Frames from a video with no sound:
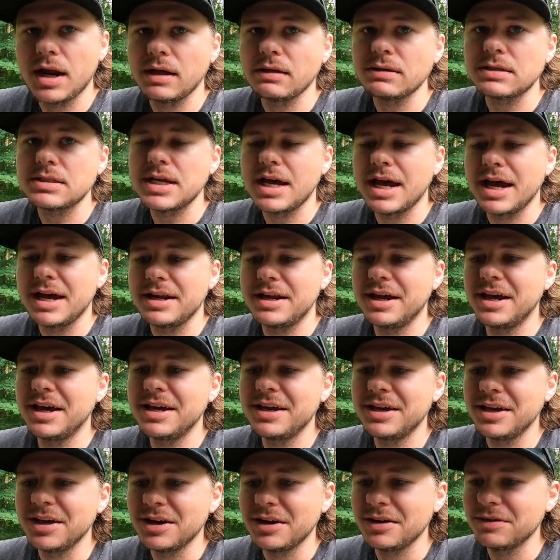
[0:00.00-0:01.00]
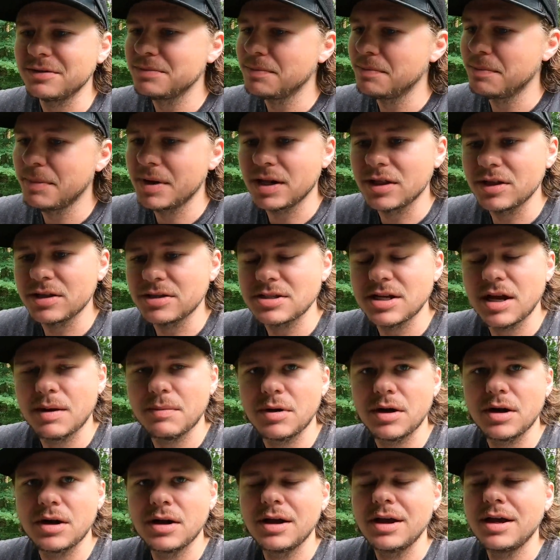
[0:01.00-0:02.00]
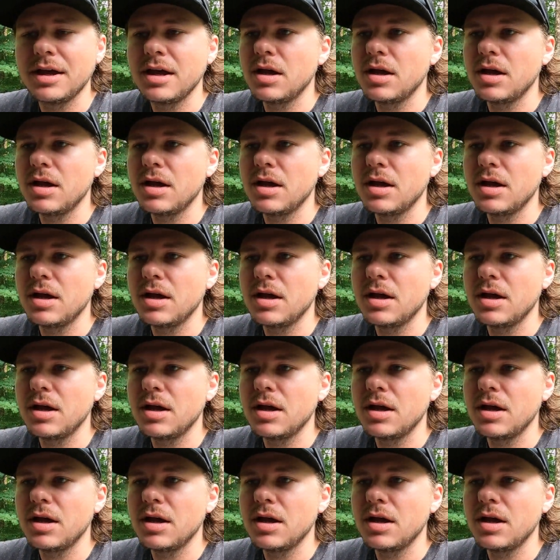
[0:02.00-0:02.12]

outside, you know, middle of summer.